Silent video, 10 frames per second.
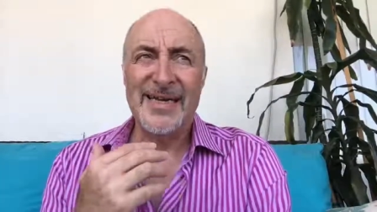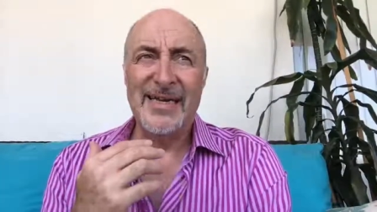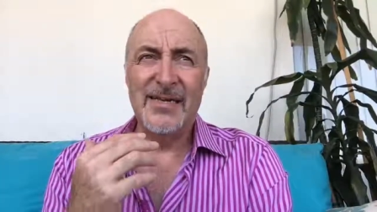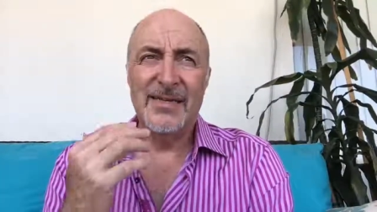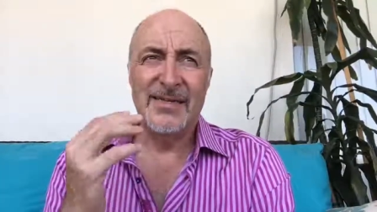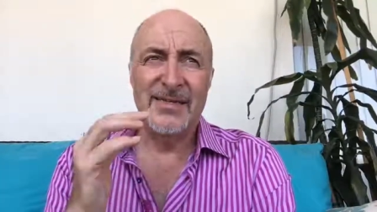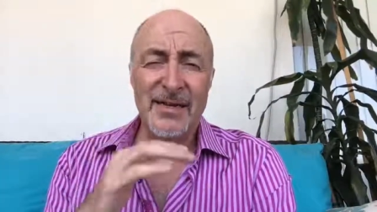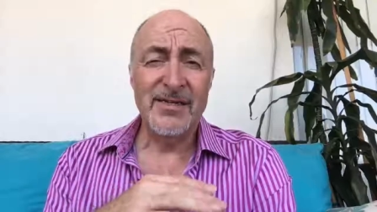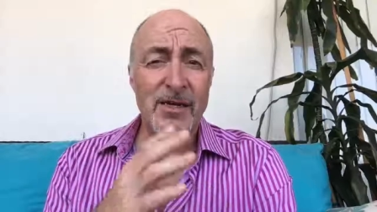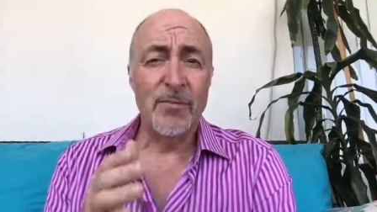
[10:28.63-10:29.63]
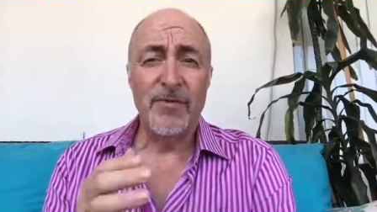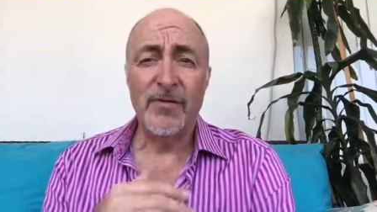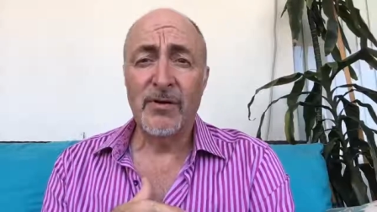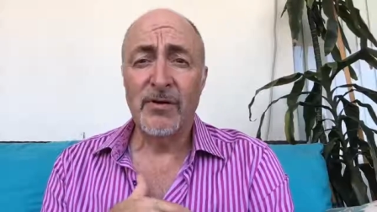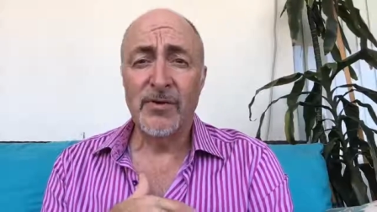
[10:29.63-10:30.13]
it does help if
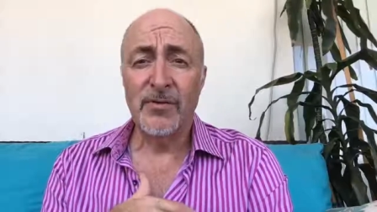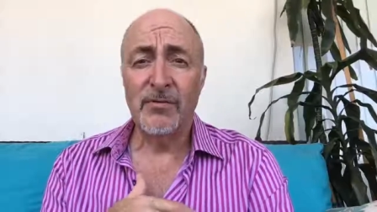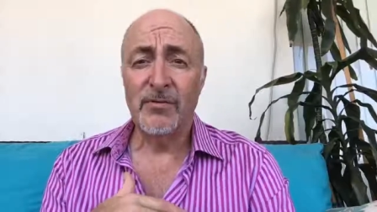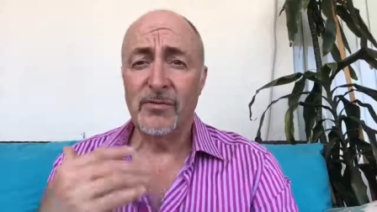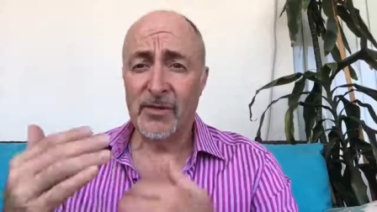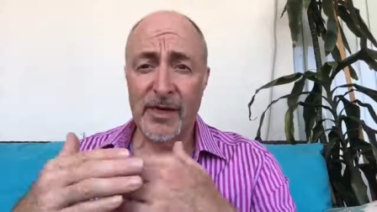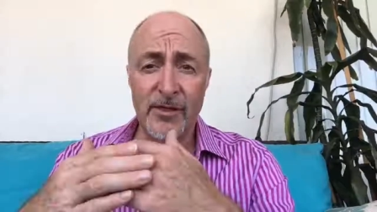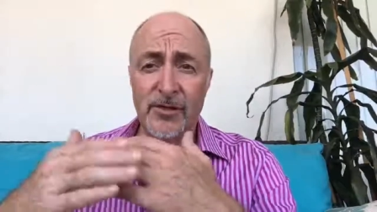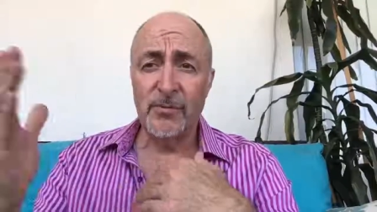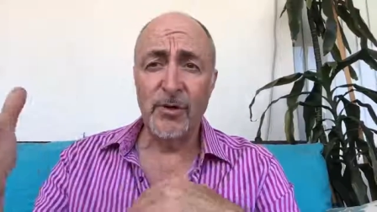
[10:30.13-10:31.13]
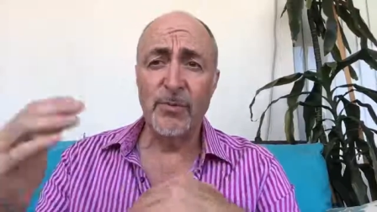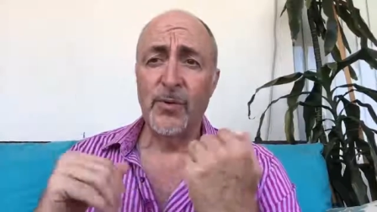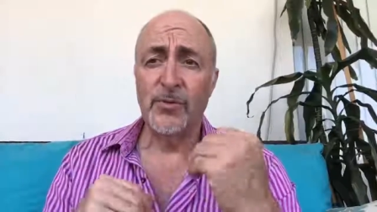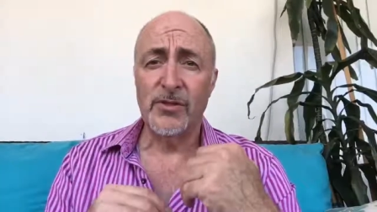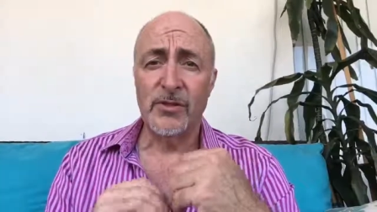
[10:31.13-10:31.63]
you've gone through like Consumer
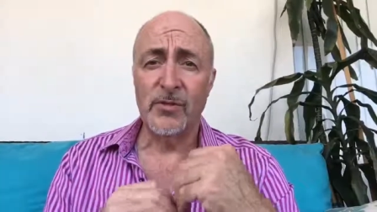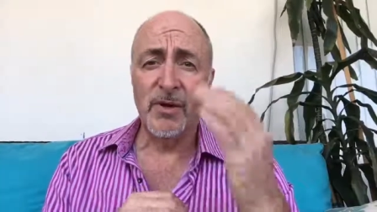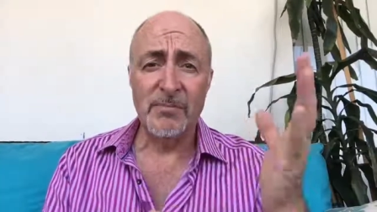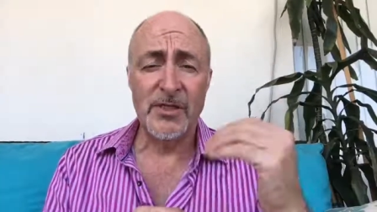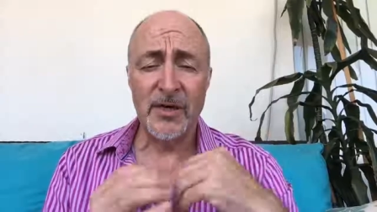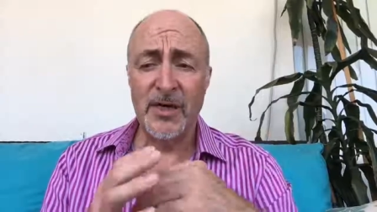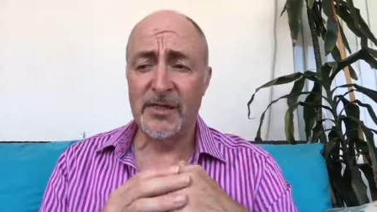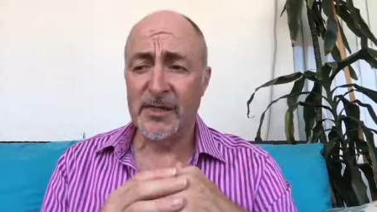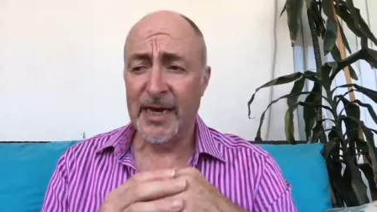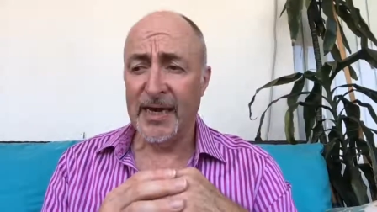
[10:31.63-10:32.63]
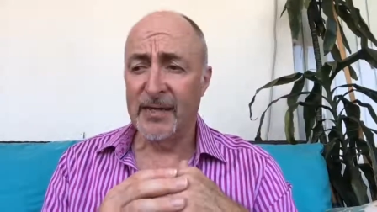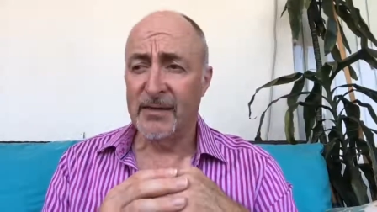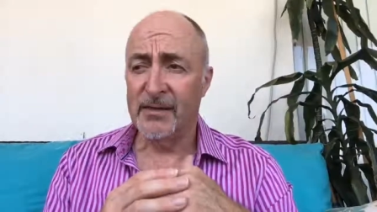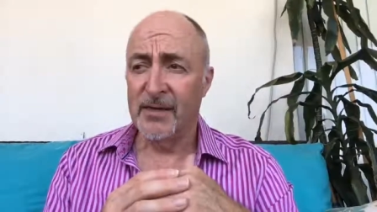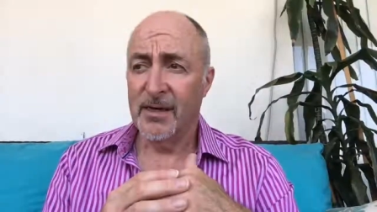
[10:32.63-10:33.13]
Reports and the websites
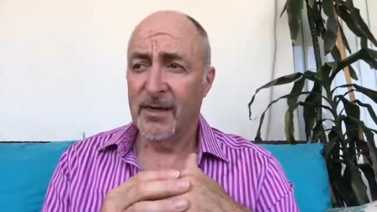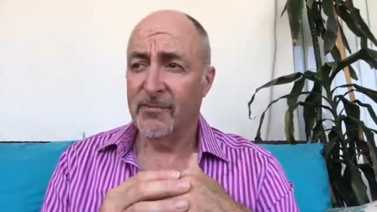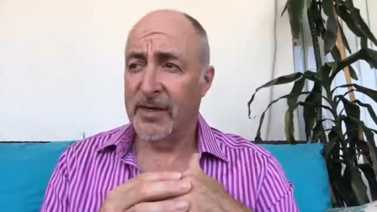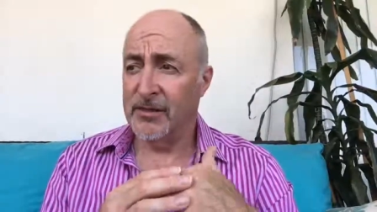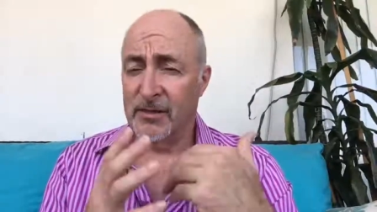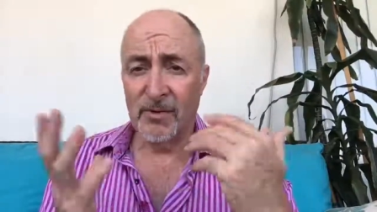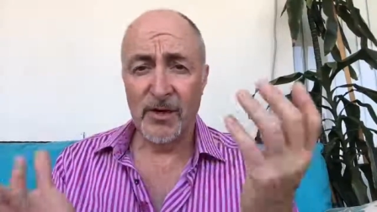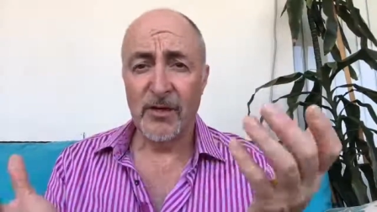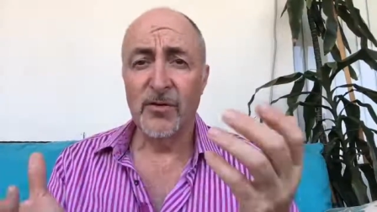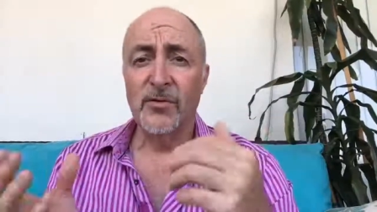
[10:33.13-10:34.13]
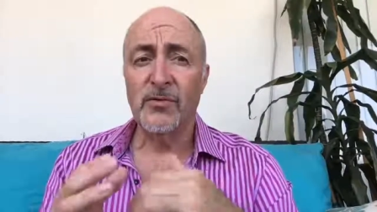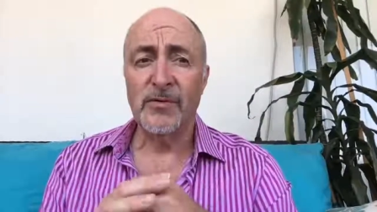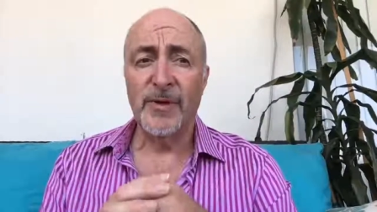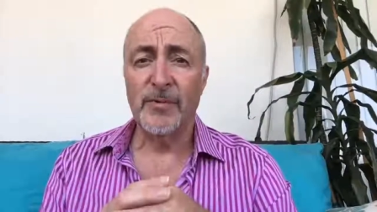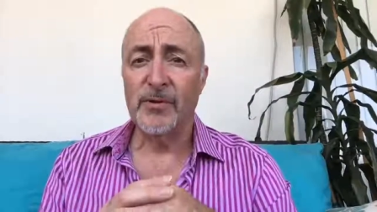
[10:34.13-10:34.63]
and read some articles,
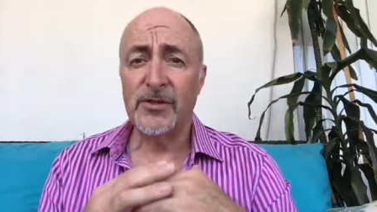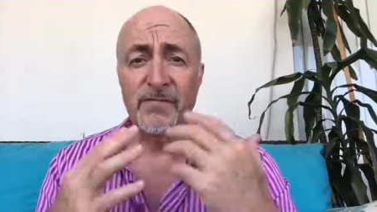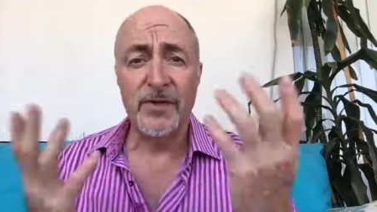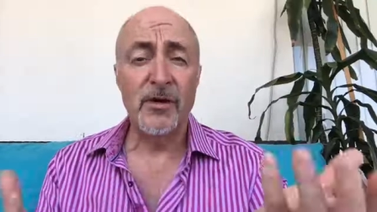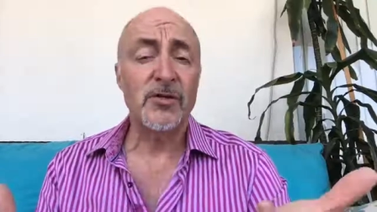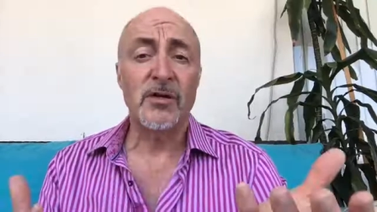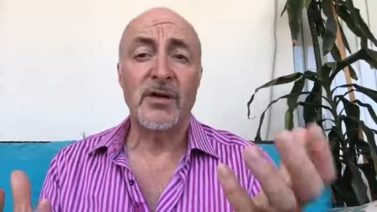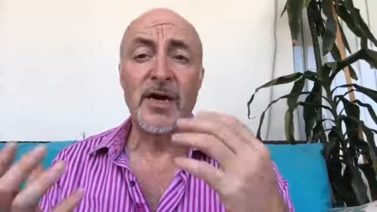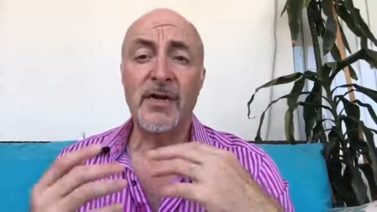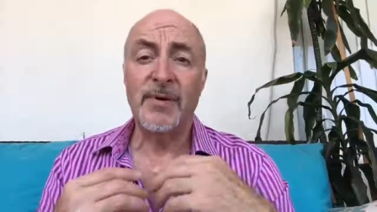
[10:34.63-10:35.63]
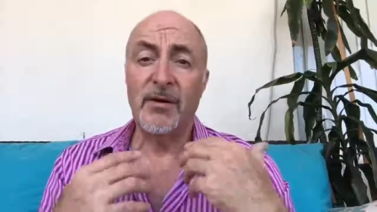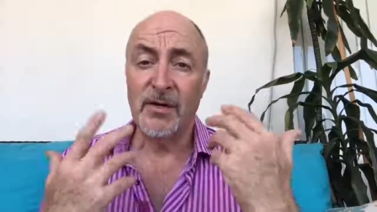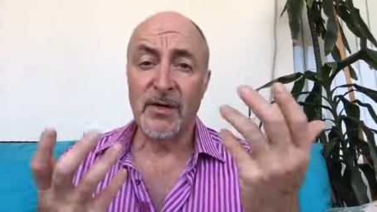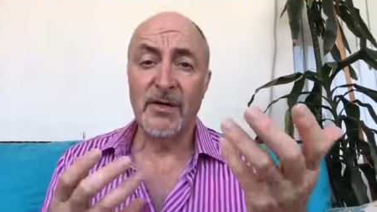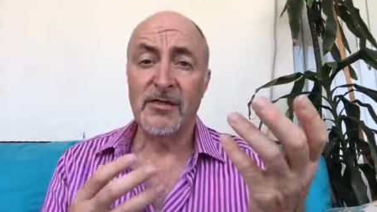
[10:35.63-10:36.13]
maybe watched some videos online about
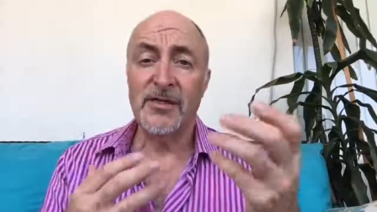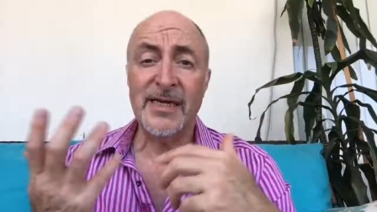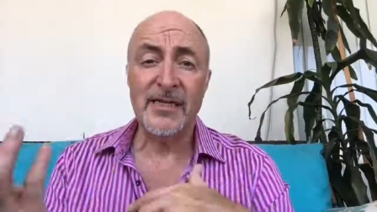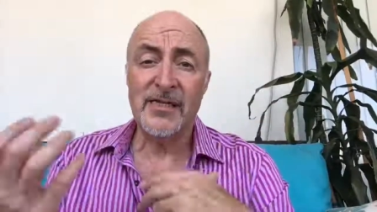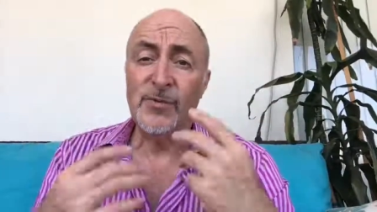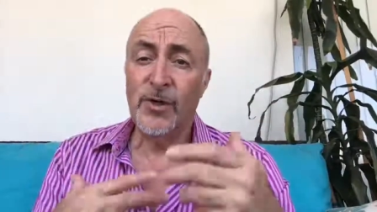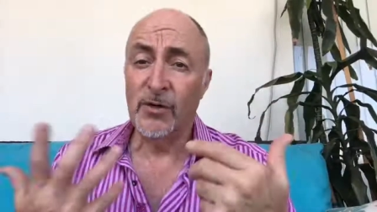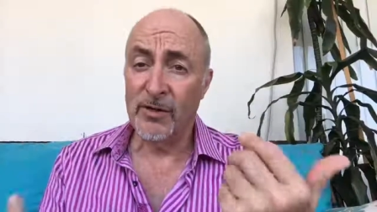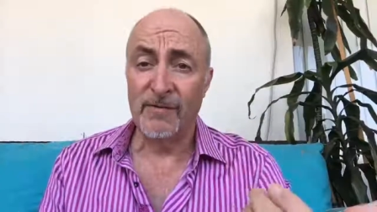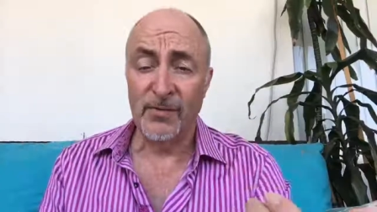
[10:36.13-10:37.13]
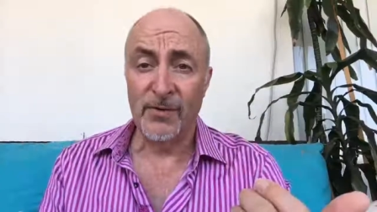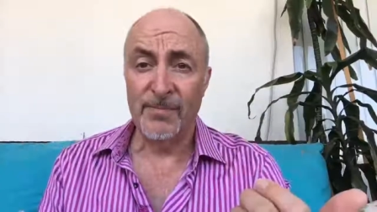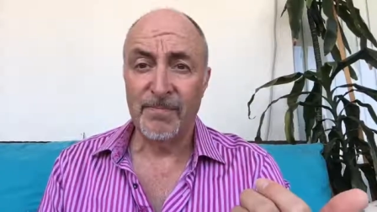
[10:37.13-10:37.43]
cars to get a sense of what you're looking for.